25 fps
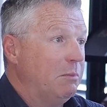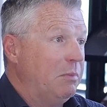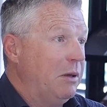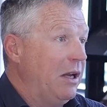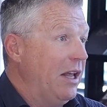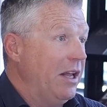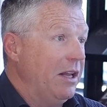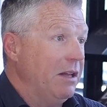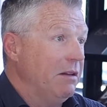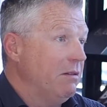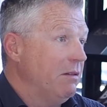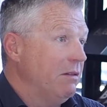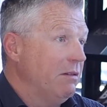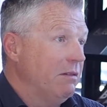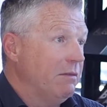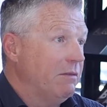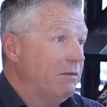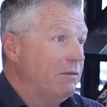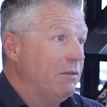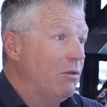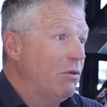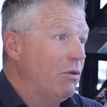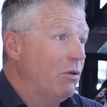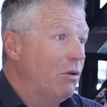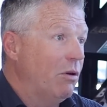play
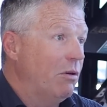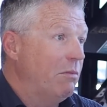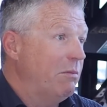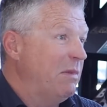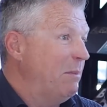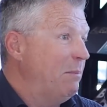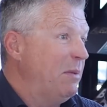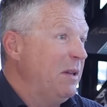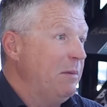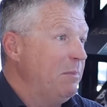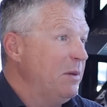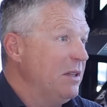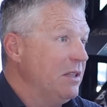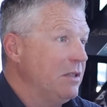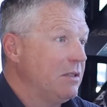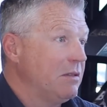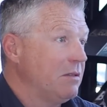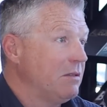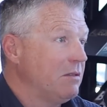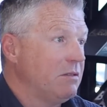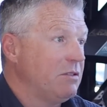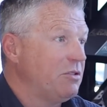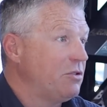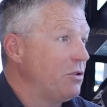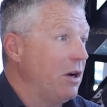for
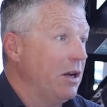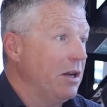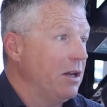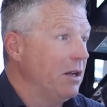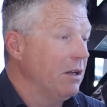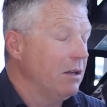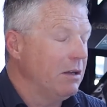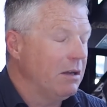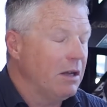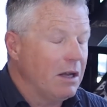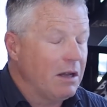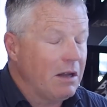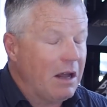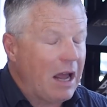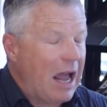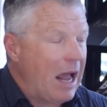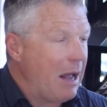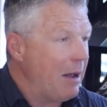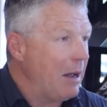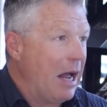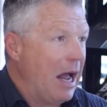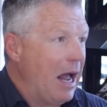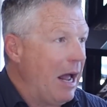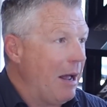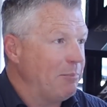Mapipi's try.
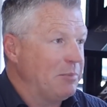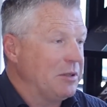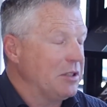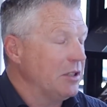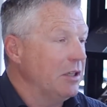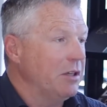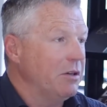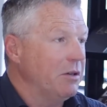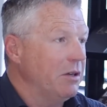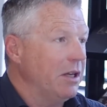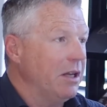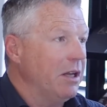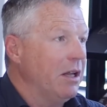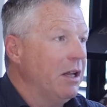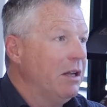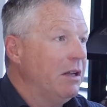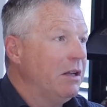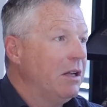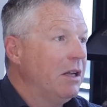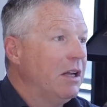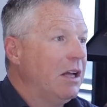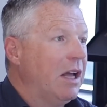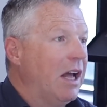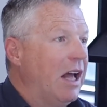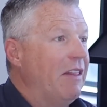Absolutely.
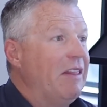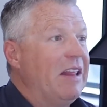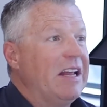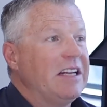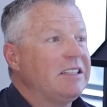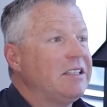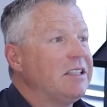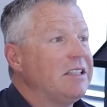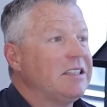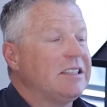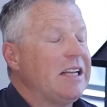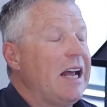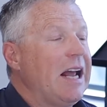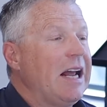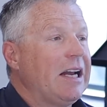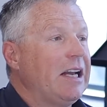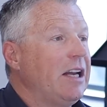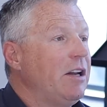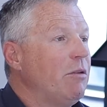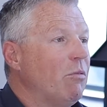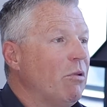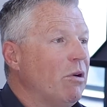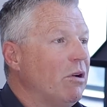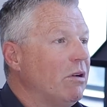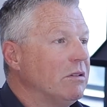And that's
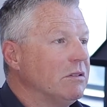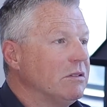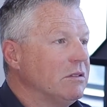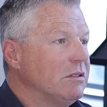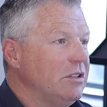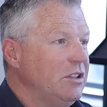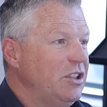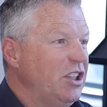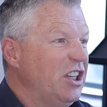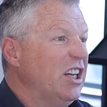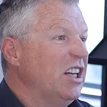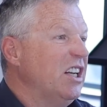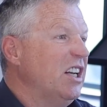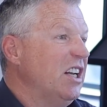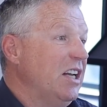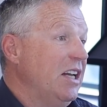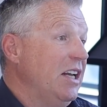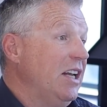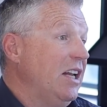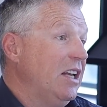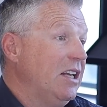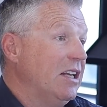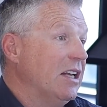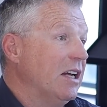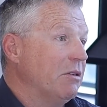exactly what you're going to
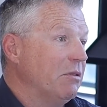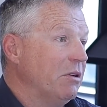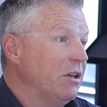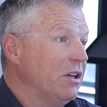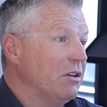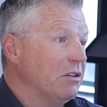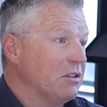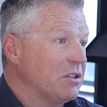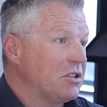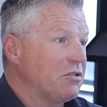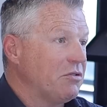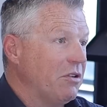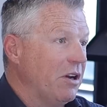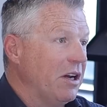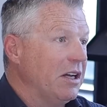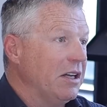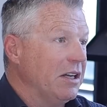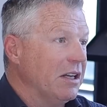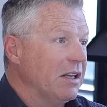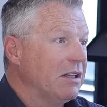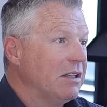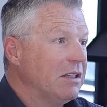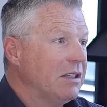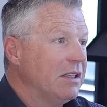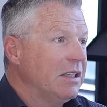need down in Australia,
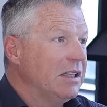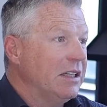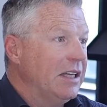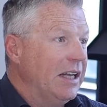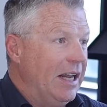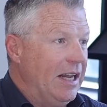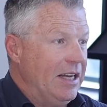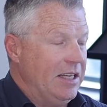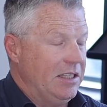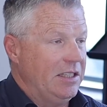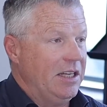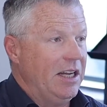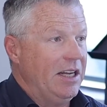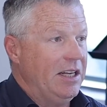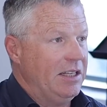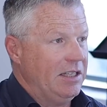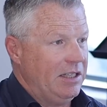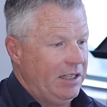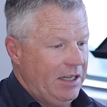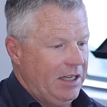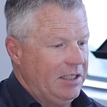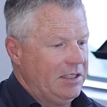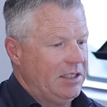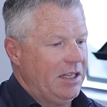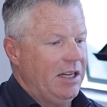is
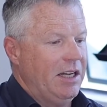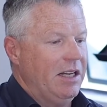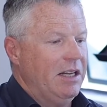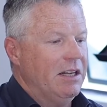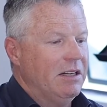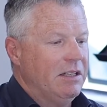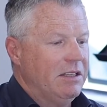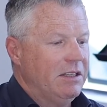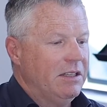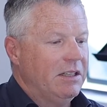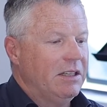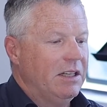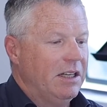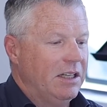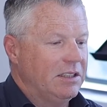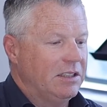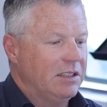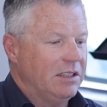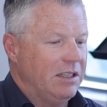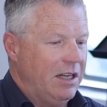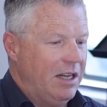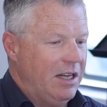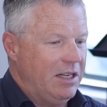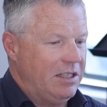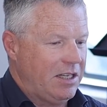a
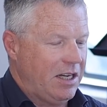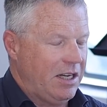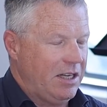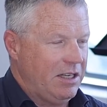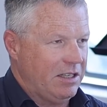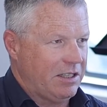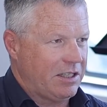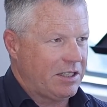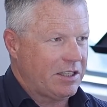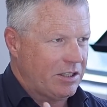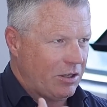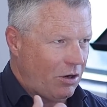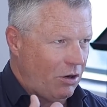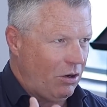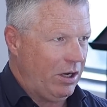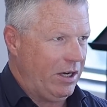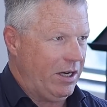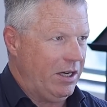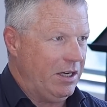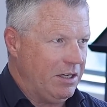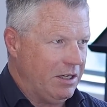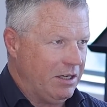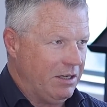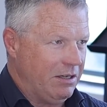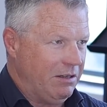
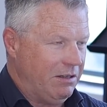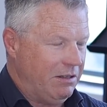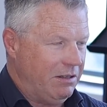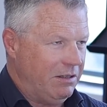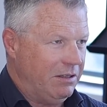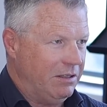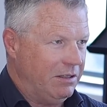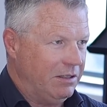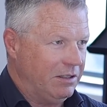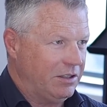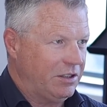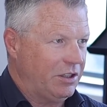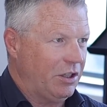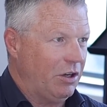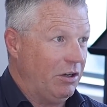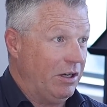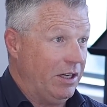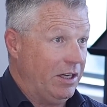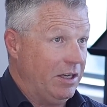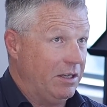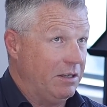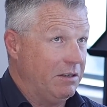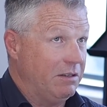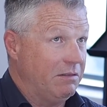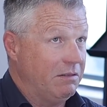solid
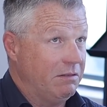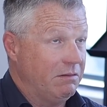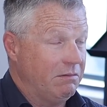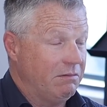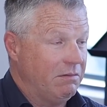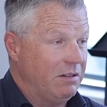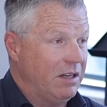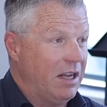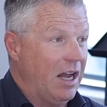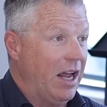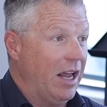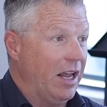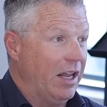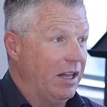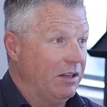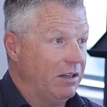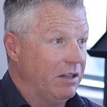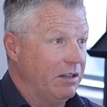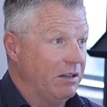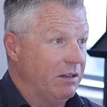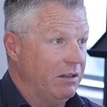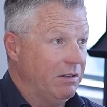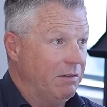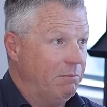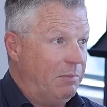guy under
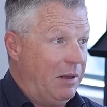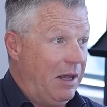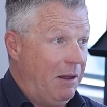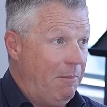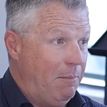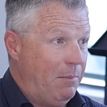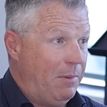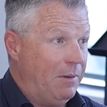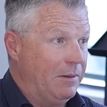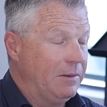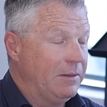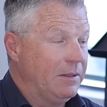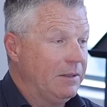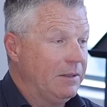the pump,